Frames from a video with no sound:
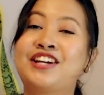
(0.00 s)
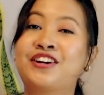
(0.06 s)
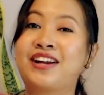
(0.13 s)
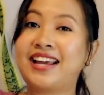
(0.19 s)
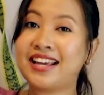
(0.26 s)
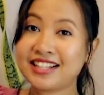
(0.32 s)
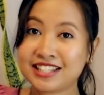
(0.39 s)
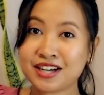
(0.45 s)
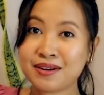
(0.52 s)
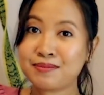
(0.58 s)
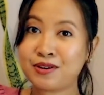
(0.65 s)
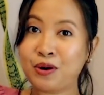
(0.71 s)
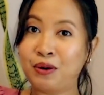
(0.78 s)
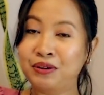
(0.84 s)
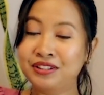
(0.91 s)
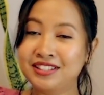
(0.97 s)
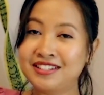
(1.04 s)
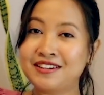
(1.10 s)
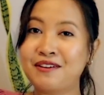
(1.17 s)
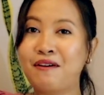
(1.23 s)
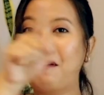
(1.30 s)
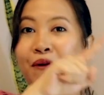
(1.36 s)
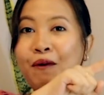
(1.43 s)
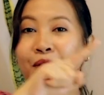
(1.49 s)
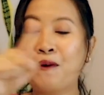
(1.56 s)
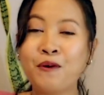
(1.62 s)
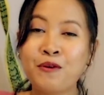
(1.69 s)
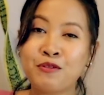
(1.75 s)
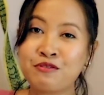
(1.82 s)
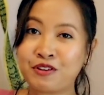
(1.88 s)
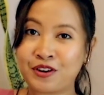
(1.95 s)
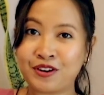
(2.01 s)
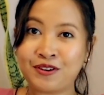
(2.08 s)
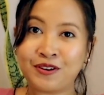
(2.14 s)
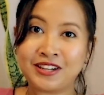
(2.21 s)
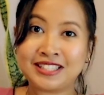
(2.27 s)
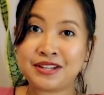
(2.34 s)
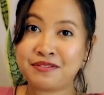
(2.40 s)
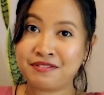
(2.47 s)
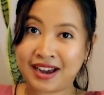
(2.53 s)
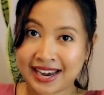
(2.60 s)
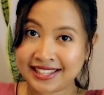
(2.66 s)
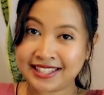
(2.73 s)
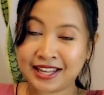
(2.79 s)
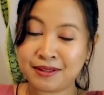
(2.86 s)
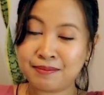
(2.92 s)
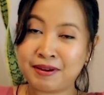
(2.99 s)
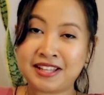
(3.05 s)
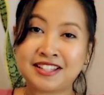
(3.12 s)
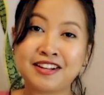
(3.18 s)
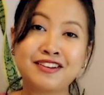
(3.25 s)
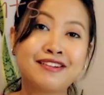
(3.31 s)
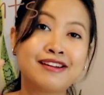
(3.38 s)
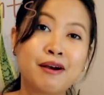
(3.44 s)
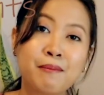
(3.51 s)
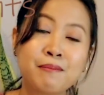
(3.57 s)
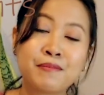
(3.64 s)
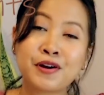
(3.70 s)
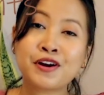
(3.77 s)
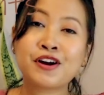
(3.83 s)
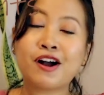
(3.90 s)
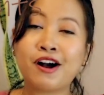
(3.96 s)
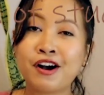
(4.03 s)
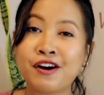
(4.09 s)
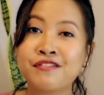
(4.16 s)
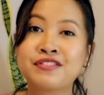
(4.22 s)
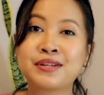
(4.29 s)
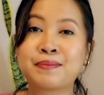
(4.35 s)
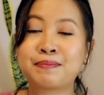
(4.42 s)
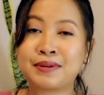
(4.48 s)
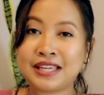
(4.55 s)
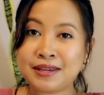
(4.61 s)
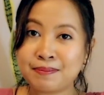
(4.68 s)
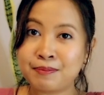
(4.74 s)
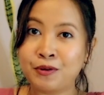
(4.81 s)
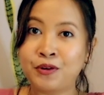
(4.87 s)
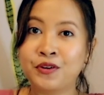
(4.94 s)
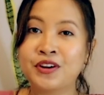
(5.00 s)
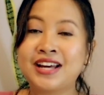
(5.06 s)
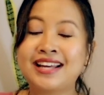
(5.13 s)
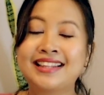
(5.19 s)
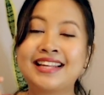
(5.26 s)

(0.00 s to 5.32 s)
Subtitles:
your income goal over or divided by the number of the people